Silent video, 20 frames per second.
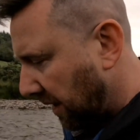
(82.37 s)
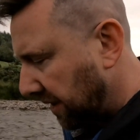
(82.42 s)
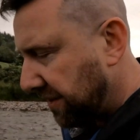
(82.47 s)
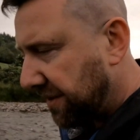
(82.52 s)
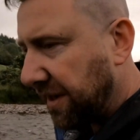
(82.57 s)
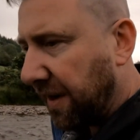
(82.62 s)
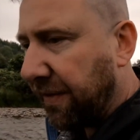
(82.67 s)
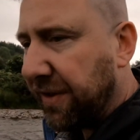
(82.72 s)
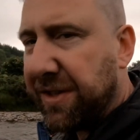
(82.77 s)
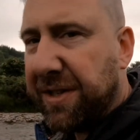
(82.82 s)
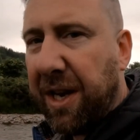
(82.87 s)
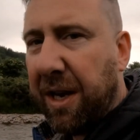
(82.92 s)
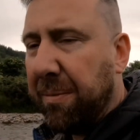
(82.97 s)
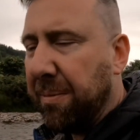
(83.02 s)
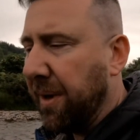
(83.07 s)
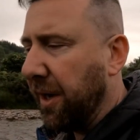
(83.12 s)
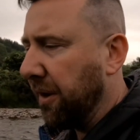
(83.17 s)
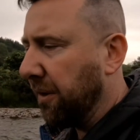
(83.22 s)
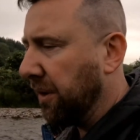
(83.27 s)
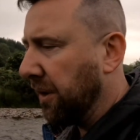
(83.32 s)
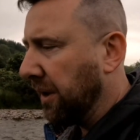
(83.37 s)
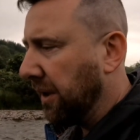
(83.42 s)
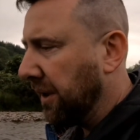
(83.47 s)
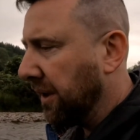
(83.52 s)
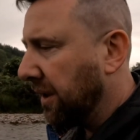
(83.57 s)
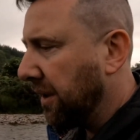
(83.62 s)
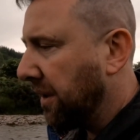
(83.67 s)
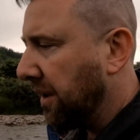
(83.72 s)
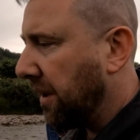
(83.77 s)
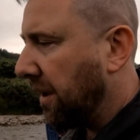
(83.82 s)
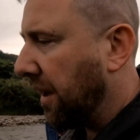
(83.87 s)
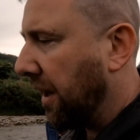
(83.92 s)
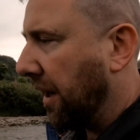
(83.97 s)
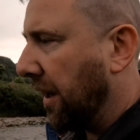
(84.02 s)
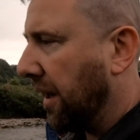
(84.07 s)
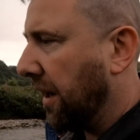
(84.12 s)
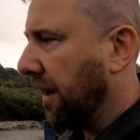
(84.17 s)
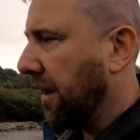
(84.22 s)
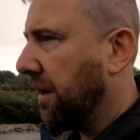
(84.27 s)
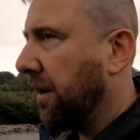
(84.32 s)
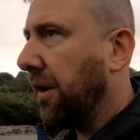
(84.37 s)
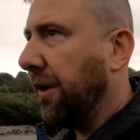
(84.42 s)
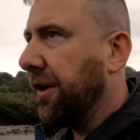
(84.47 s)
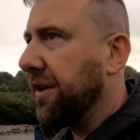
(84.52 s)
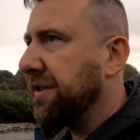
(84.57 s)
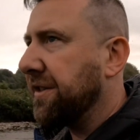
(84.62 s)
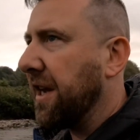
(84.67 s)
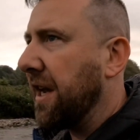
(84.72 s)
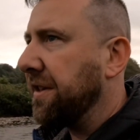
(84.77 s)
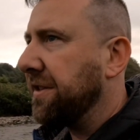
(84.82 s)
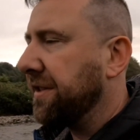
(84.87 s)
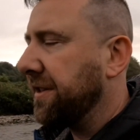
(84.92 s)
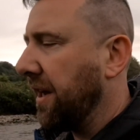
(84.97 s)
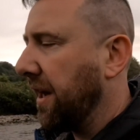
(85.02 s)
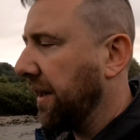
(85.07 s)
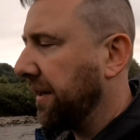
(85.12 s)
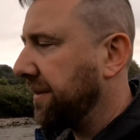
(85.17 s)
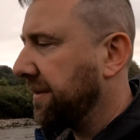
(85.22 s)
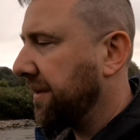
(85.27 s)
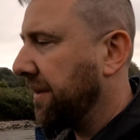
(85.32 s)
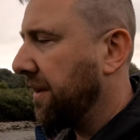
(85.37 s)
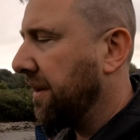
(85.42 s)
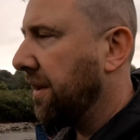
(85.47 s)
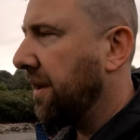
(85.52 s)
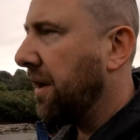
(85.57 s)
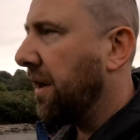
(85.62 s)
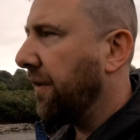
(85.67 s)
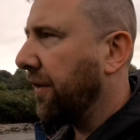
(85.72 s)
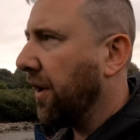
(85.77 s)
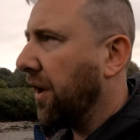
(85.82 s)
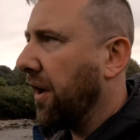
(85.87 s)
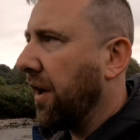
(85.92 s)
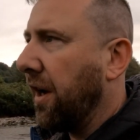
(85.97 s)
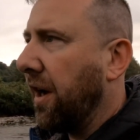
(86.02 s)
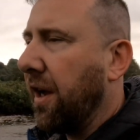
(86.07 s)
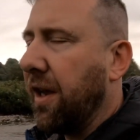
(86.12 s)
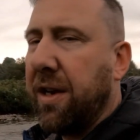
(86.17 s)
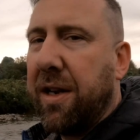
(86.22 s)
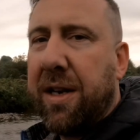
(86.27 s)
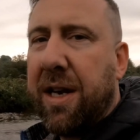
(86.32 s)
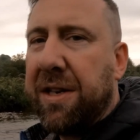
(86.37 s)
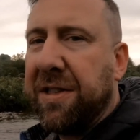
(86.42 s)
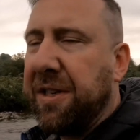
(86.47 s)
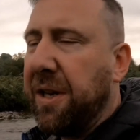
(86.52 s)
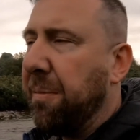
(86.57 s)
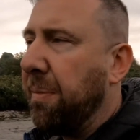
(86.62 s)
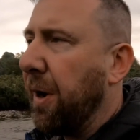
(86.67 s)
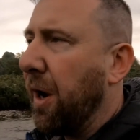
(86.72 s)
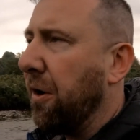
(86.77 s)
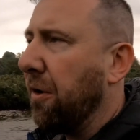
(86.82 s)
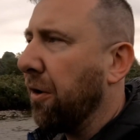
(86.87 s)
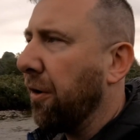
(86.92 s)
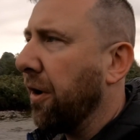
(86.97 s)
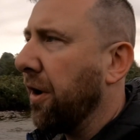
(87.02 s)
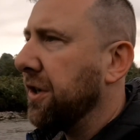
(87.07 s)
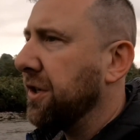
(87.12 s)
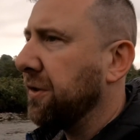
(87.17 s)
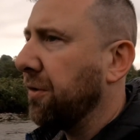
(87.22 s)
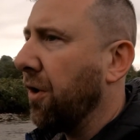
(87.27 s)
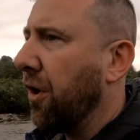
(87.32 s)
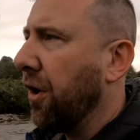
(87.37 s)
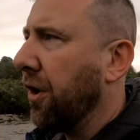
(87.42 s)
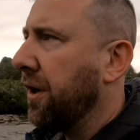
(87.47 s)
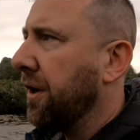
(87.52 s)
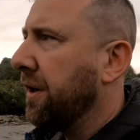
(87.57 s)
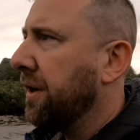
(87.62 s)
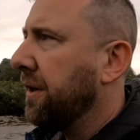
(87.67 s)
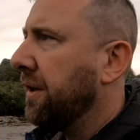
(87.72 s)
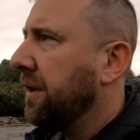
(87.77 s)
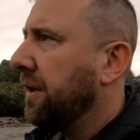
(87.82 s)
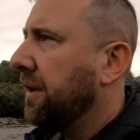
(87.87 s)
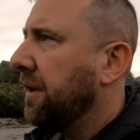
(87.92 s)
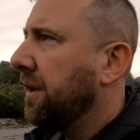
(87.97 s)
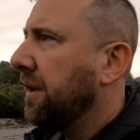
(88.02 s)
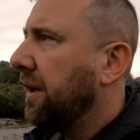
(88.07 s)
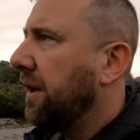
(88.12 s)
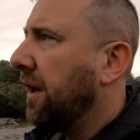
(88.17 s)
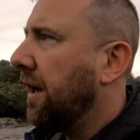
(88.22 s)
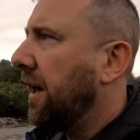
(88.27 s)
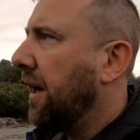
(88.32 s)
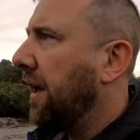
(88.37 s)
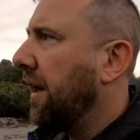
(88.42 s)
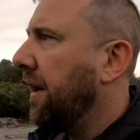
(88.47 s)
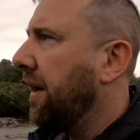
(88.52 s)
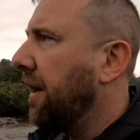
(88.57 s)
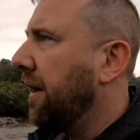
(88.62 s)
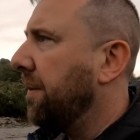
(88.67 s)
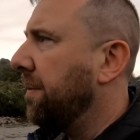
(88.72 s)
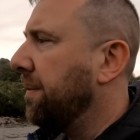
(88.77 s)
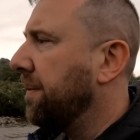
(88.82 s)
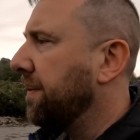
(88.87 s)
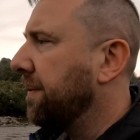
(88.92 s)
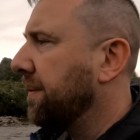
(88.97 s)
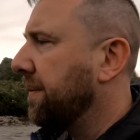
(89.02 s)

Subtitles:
17mm on the Z6. I've got a Nisi polarizer on, and